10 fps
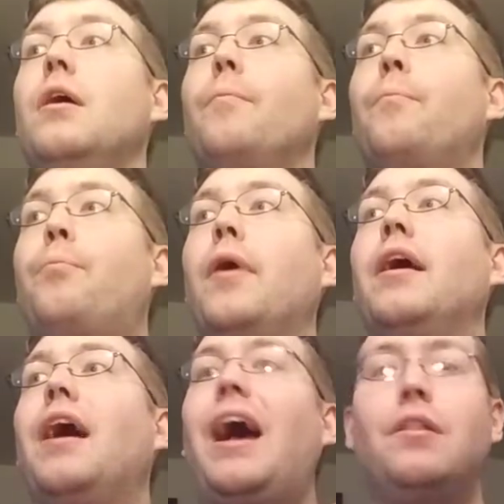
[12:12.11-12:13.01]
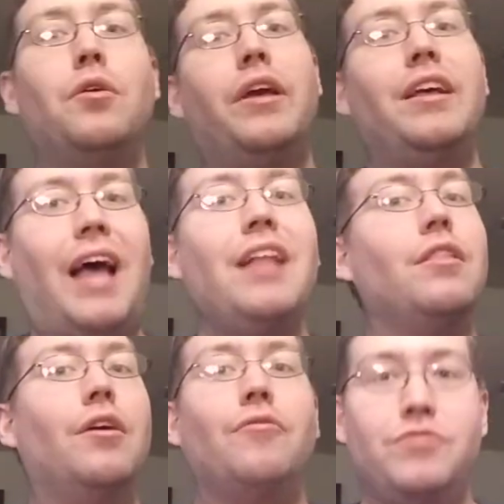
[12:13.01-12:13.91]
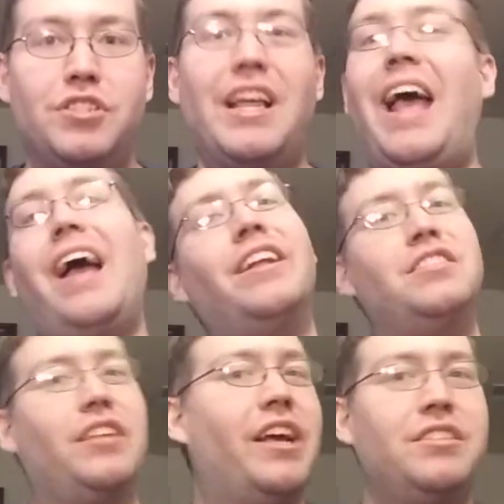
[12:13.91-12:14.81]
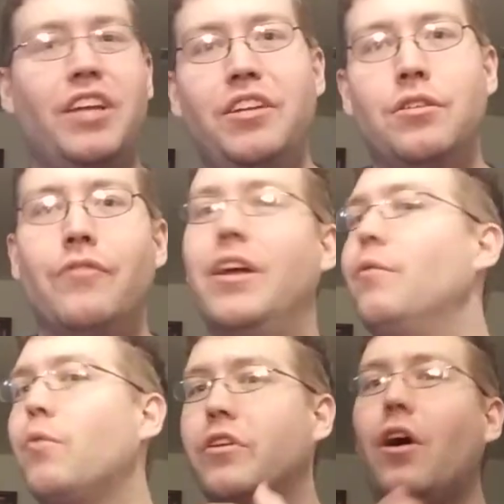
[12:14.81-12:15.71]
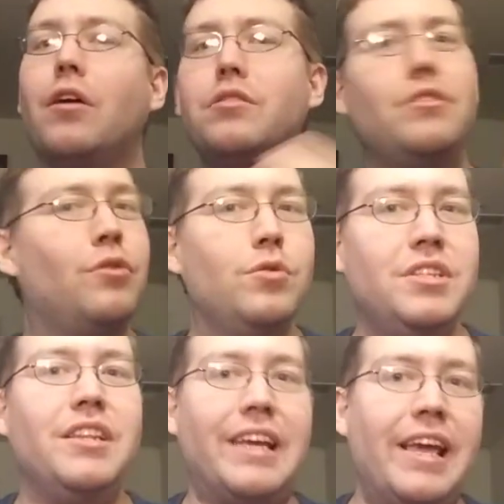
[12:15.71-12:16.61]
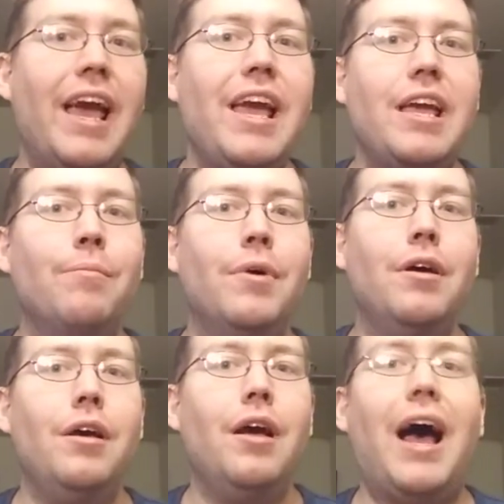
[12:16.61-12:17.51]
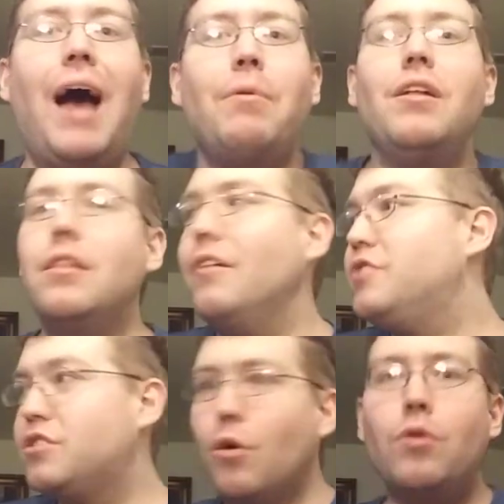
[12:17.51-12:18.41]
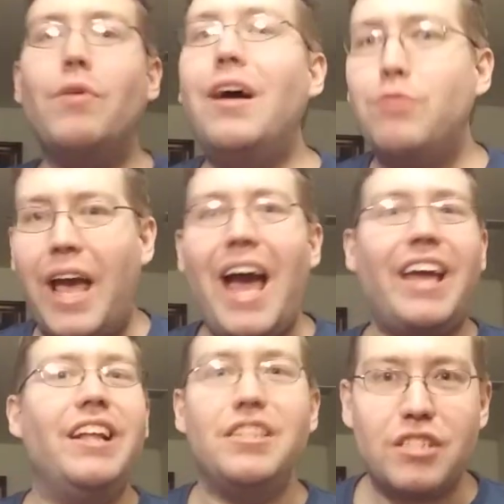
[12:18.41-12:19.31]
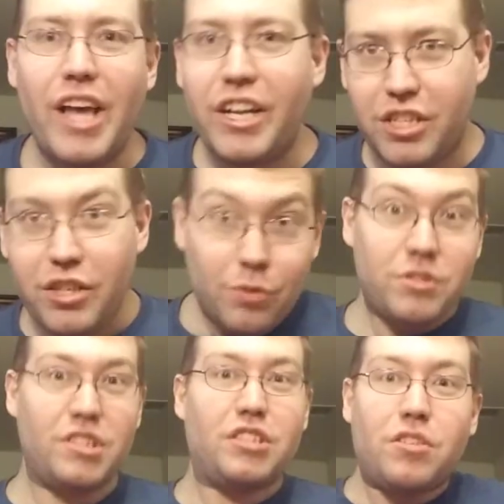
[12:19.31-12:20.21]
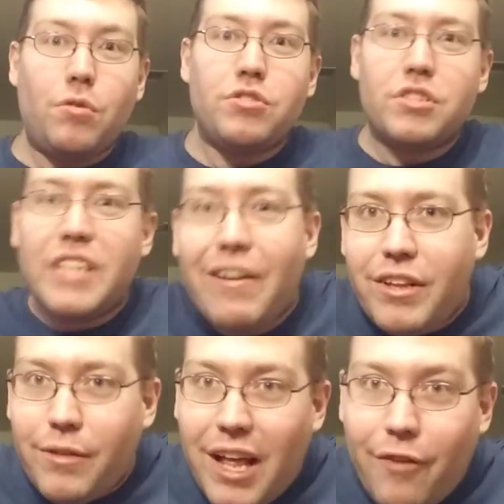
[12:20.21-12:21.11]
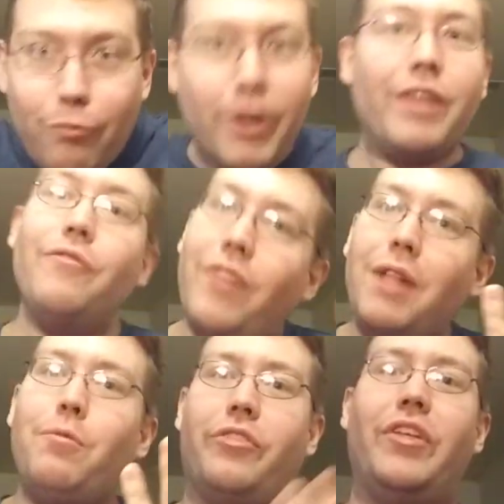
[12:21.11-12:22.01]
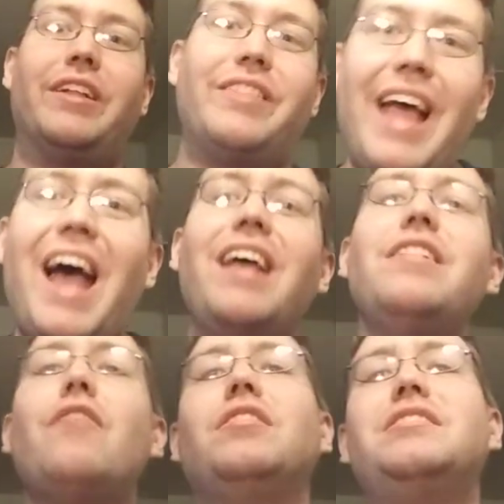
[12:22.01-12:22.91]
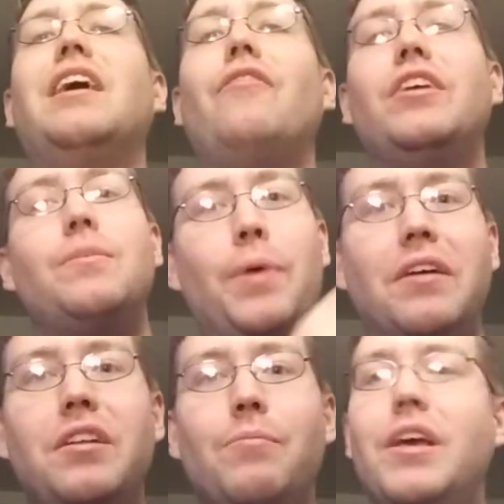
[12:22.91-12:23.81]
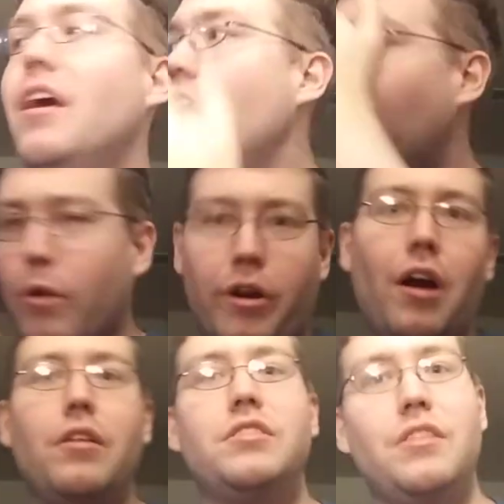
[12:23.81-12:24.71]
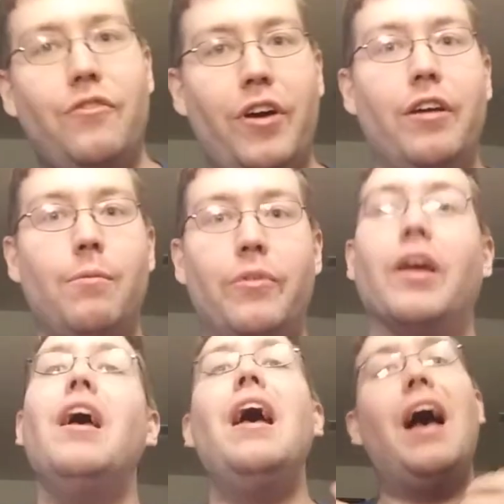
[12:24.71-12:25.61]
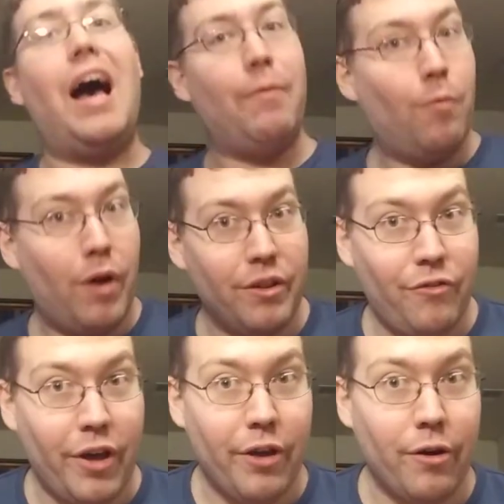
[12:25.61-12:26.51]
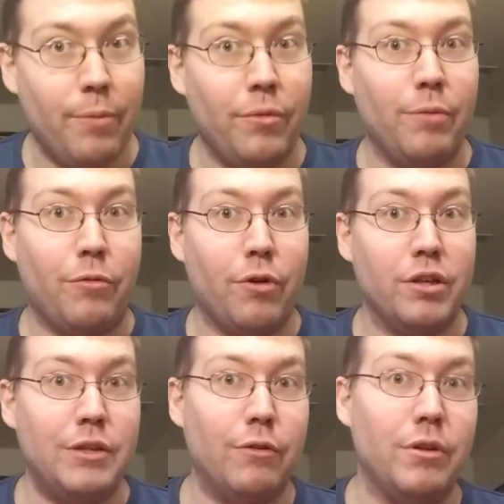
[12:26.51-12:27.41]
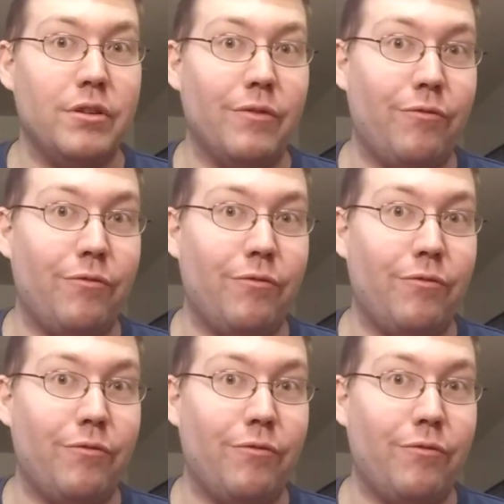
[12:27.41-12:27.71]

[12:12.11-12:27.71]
But I love just the hack and slash nature of it. Regardless of who's in the game, I'm going to love just going around hacking and slashing useless soldiers and having a lot of freaking fun with it. That in and of itself is appealing to me, regardless of the Fire Emblem thing. I've been wanting a Fire Emblem crossover